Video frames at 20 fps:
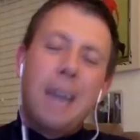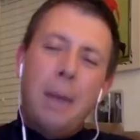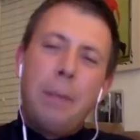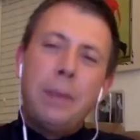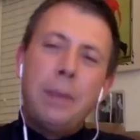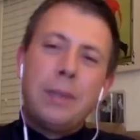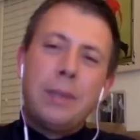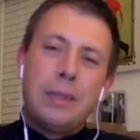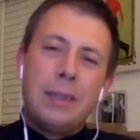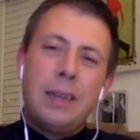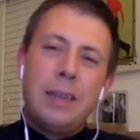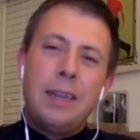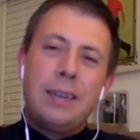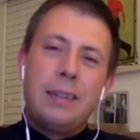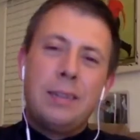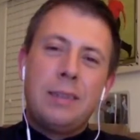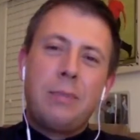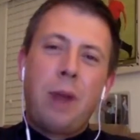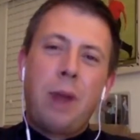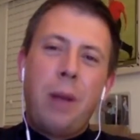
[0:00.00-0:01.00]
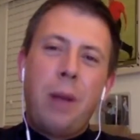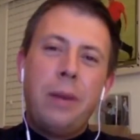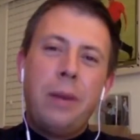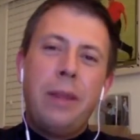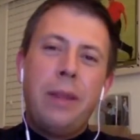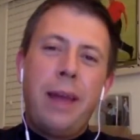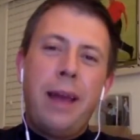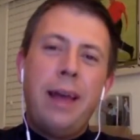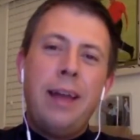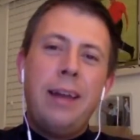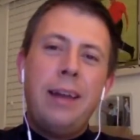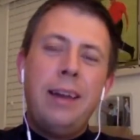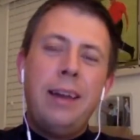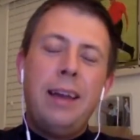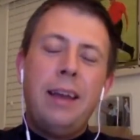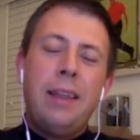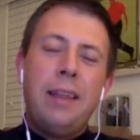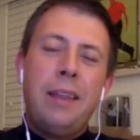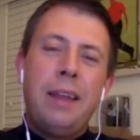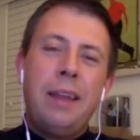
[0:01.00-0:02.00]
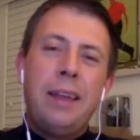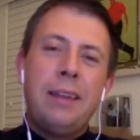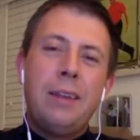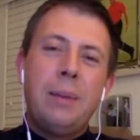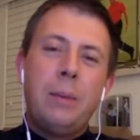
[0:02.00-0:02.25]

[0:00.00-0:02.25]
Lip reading: Cup is probably that, I think.